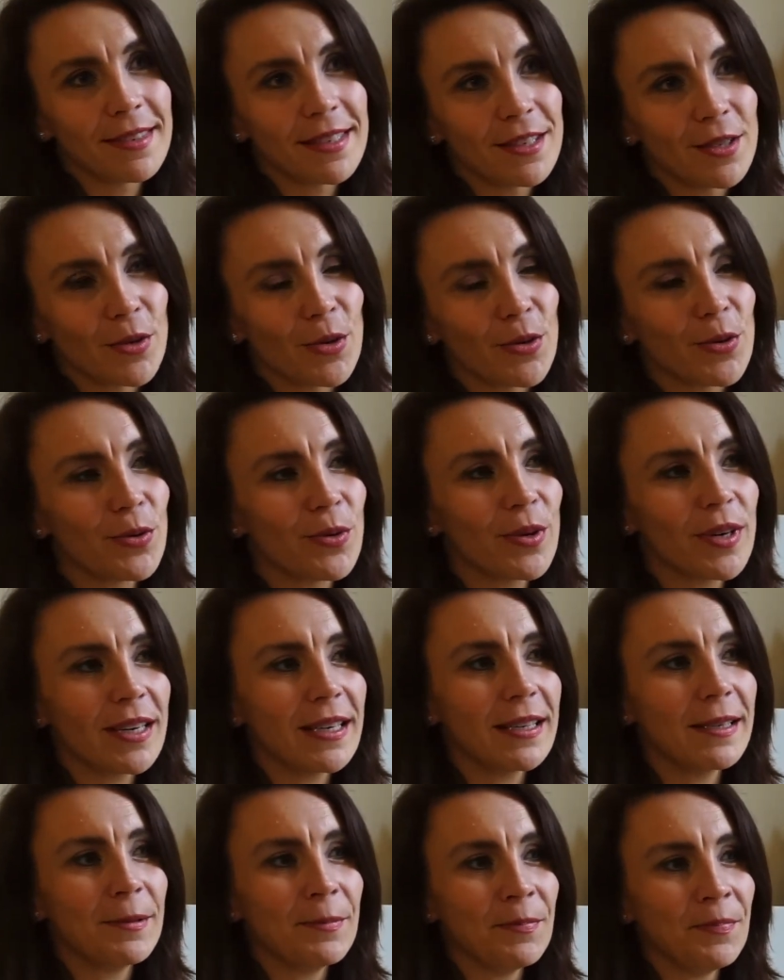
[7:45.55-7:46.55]
So,
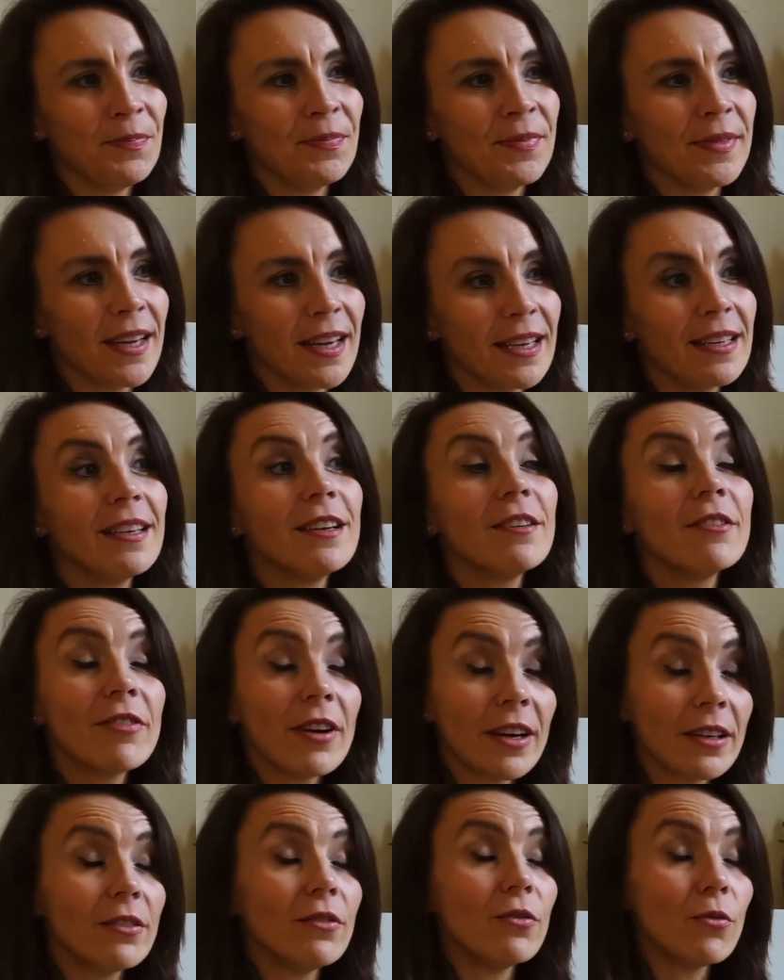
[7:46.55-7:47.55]
and in an
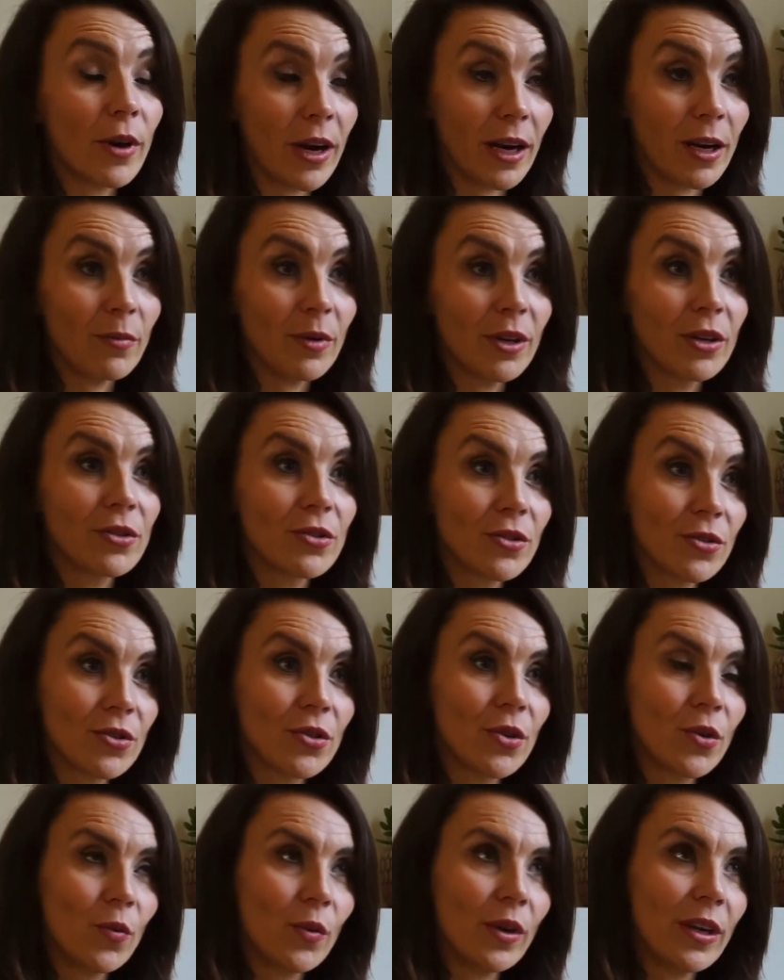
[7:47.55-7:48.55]
effective way, because
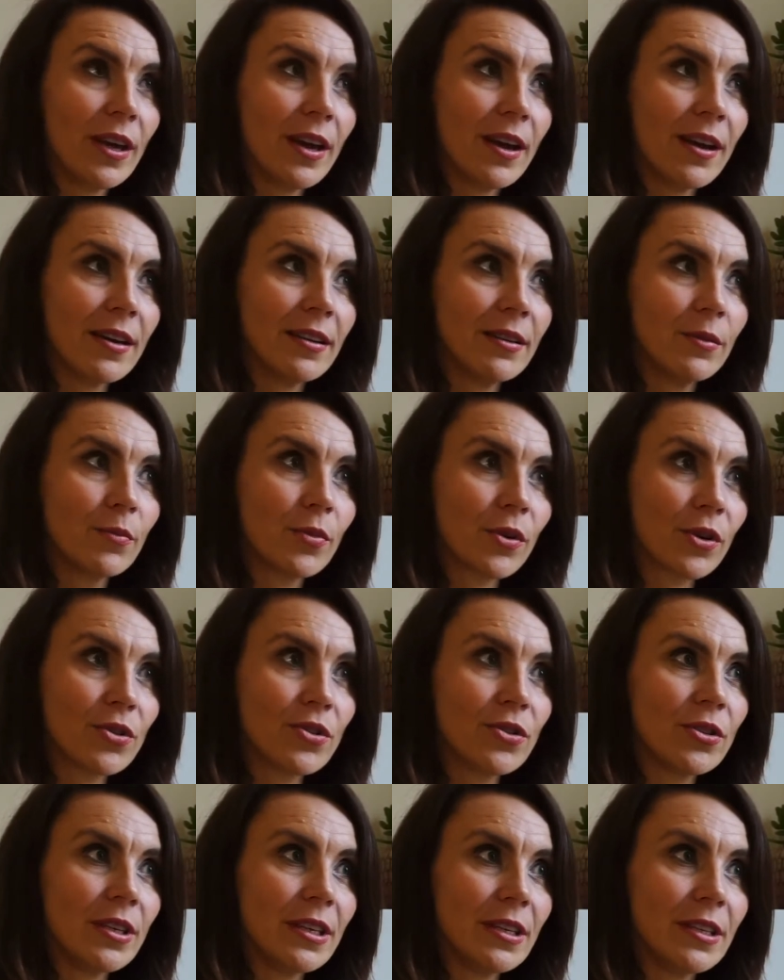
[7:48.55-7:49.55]
also we had the
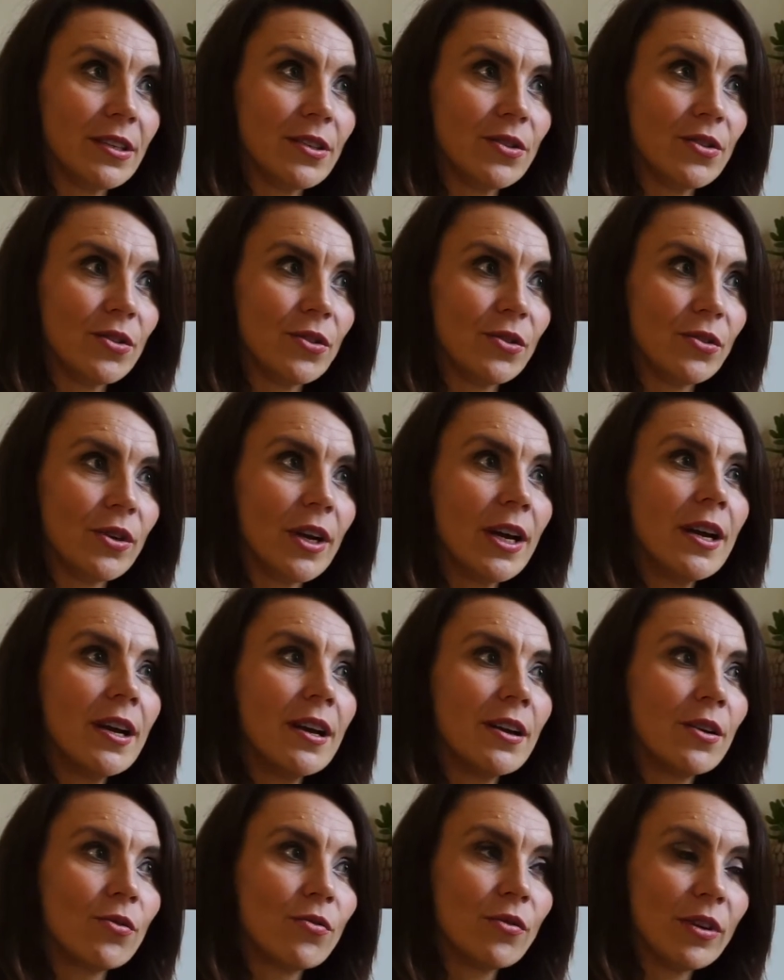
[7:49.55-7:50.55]
opportunity to
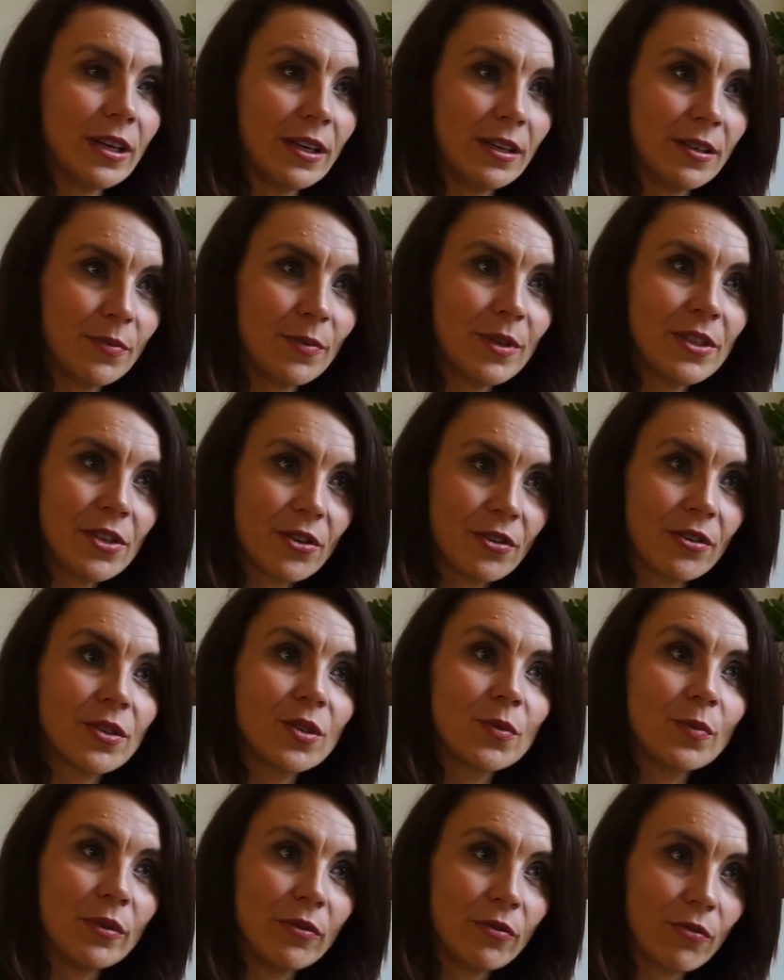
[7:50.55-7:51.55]
read materials
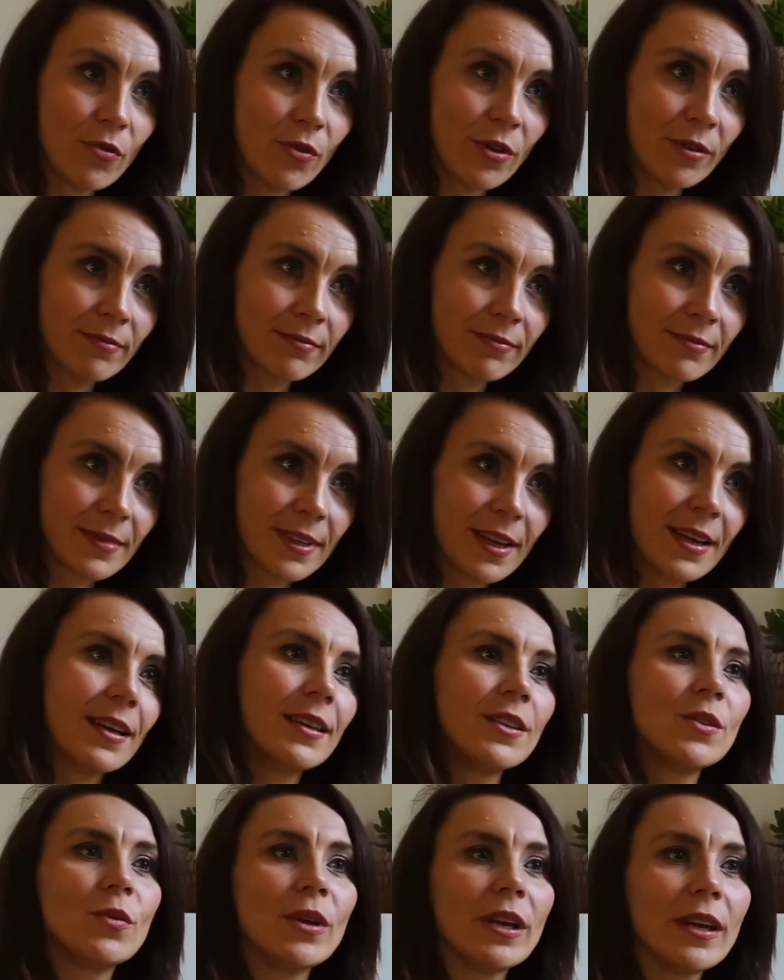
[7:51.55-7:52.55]
before, and
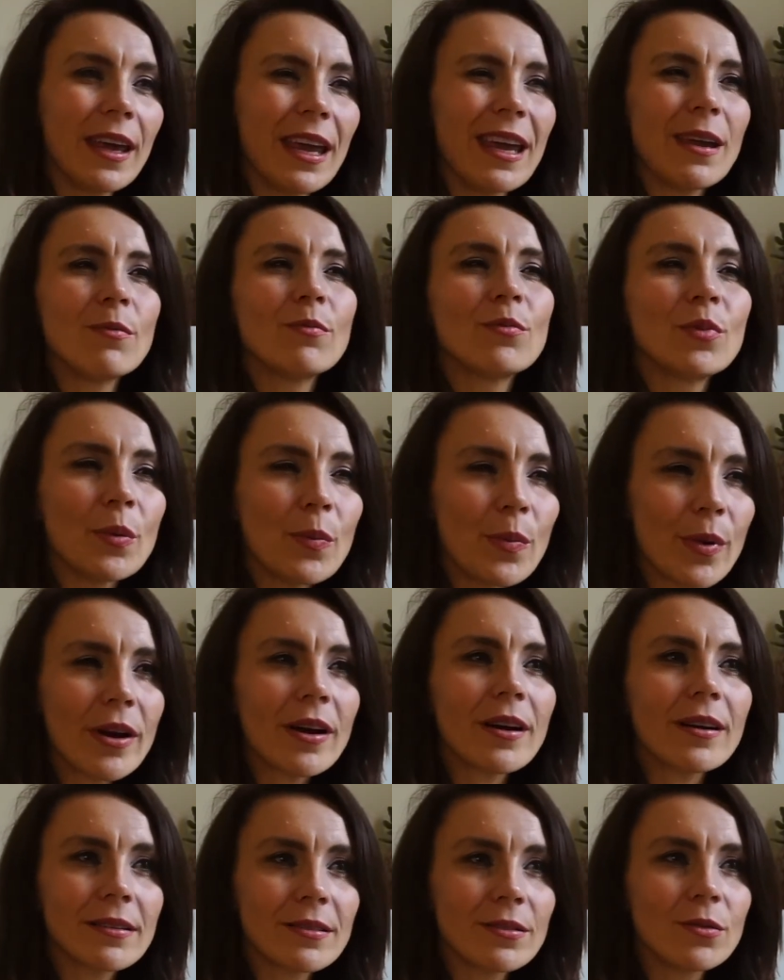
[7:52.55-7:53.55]
we came
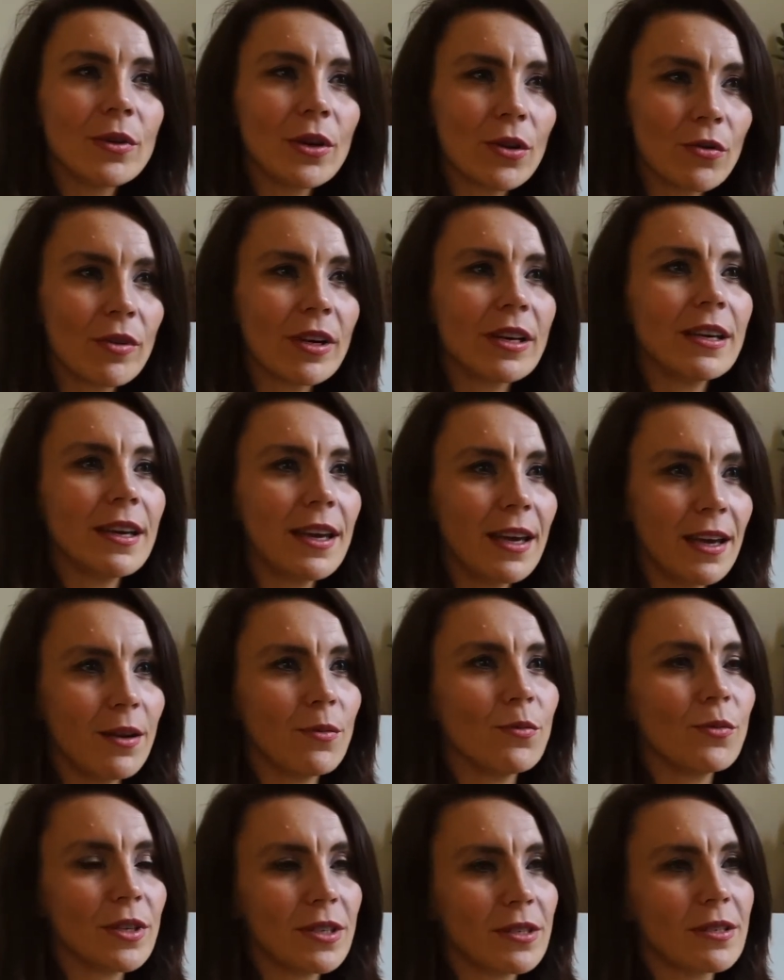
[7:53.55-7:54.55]
prepared. We already came
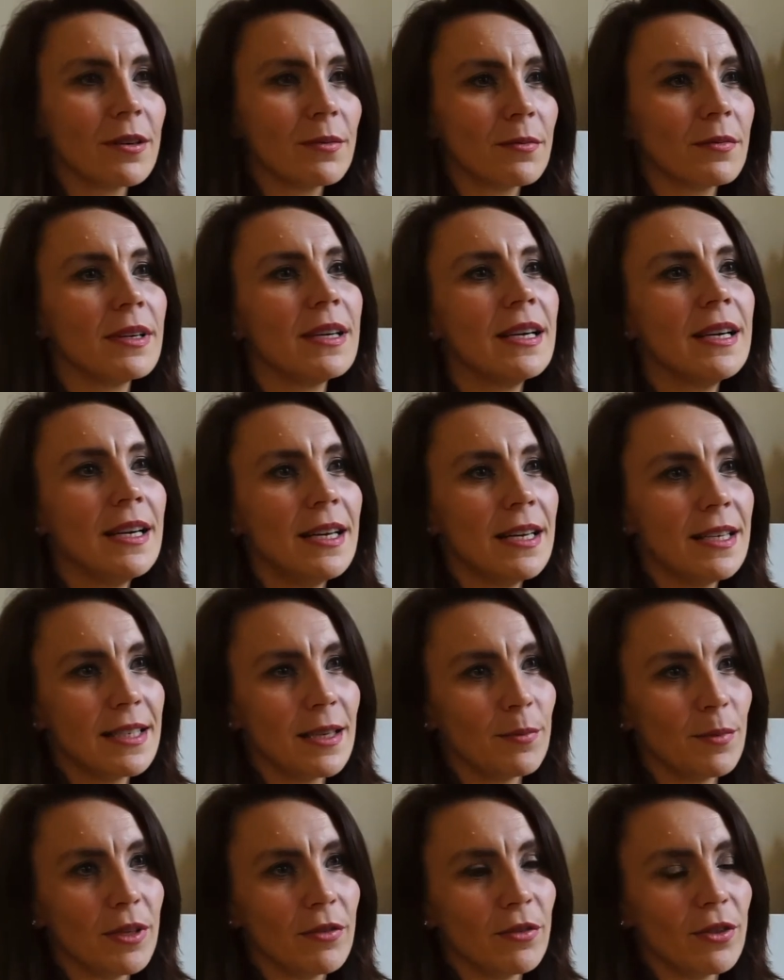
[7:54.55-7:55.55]
with
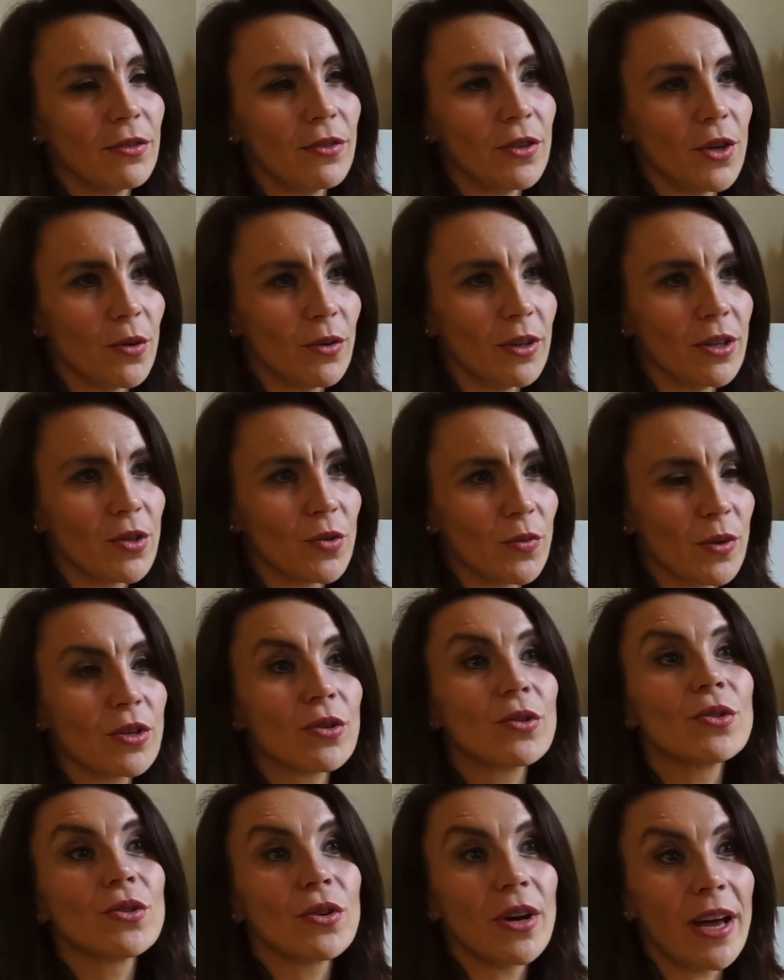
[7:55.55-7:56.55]
some level of knowledge, which
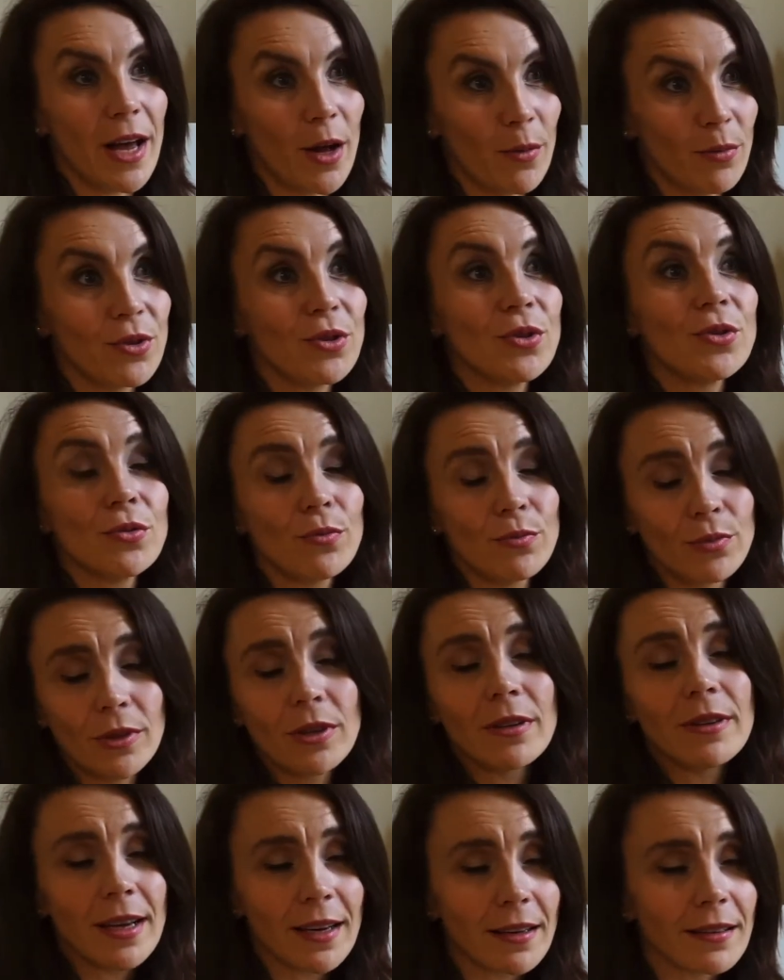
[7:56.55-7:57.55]
also helps to
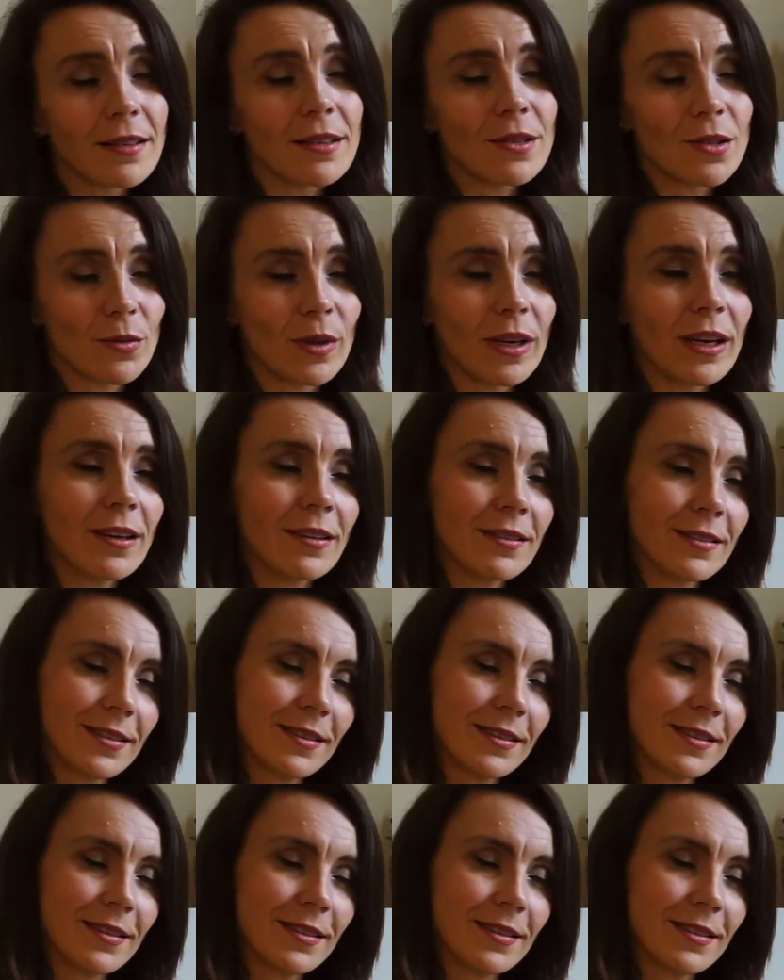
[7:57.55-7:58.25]
conduct this weekend